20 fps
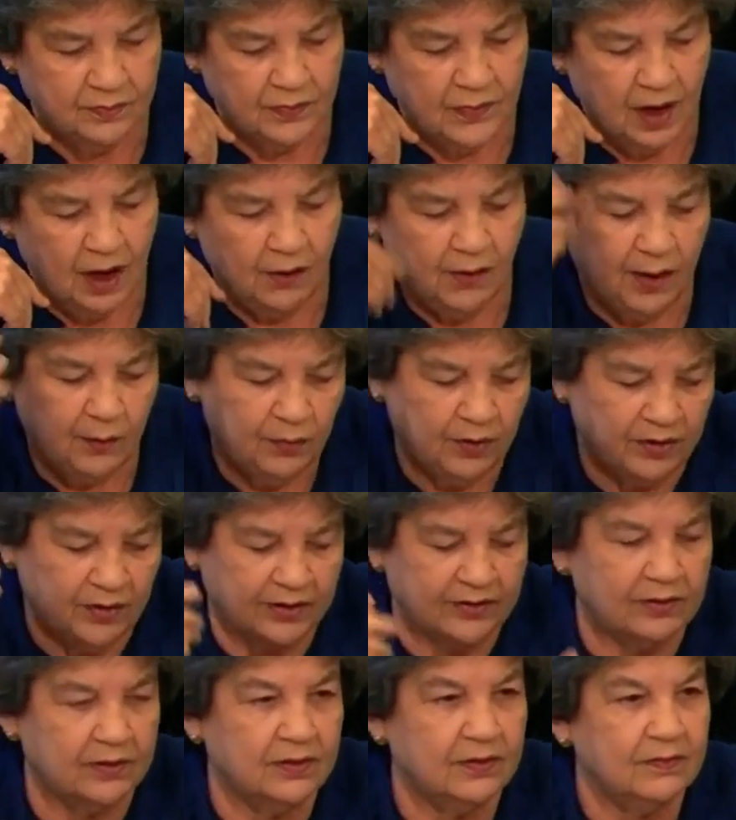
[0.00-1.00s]
All right.
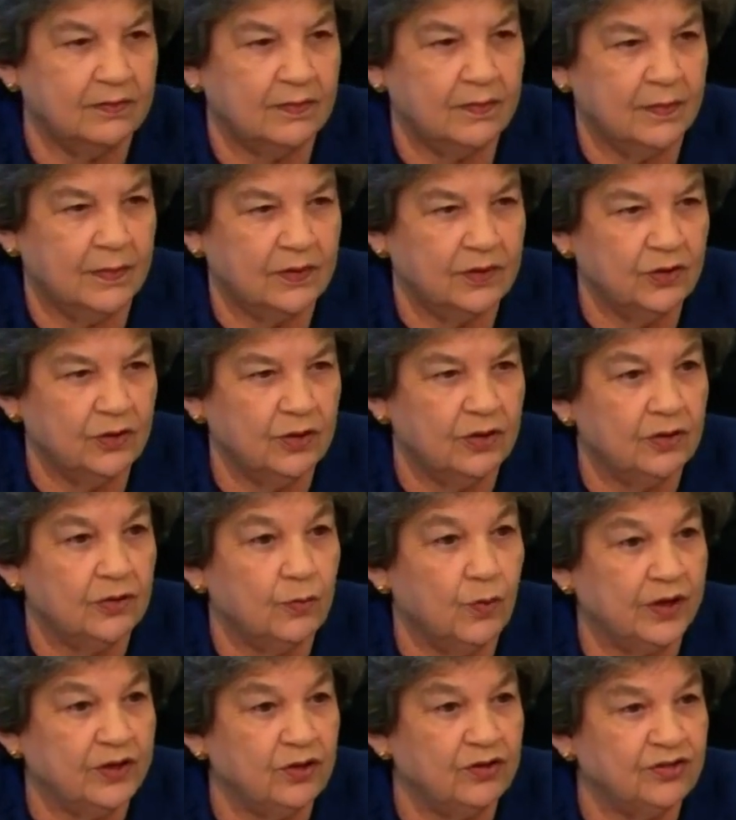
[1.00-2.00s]
Well,
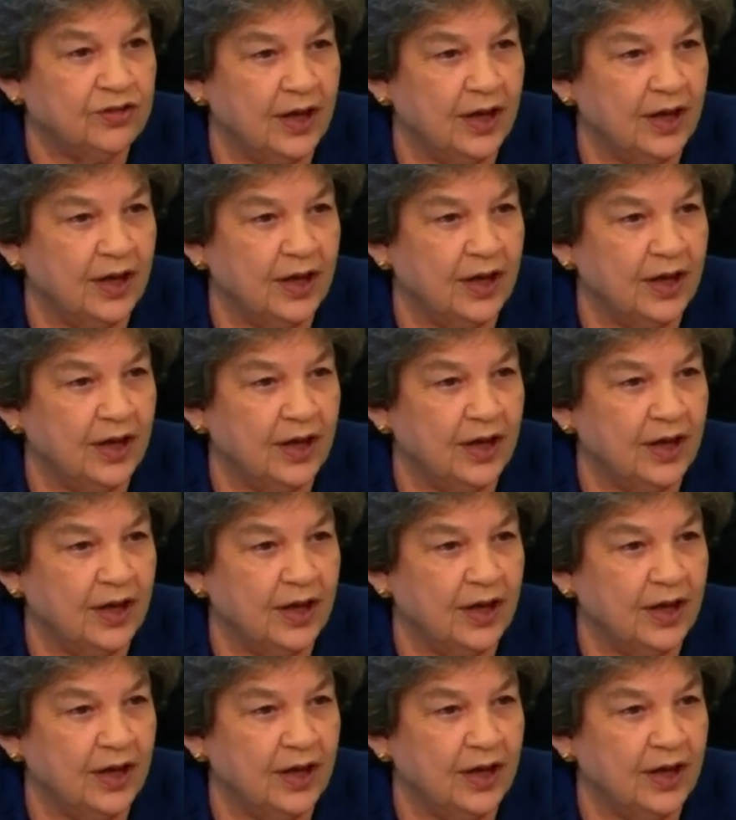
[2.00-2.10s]
what did you say?